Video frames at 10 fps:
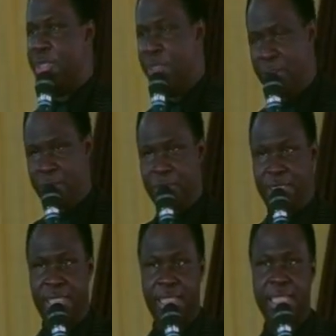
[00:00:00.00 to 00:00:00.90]
God
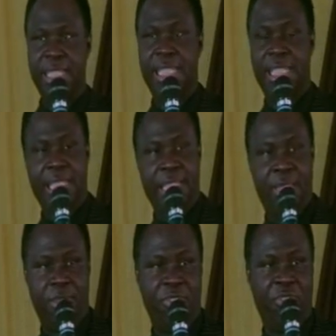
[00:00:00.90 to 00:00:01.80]

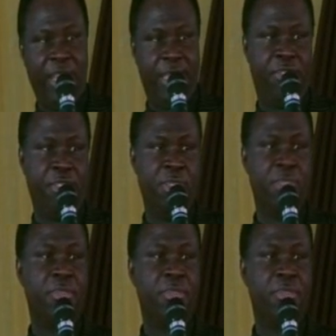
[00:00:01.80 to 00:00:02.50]
is faithful.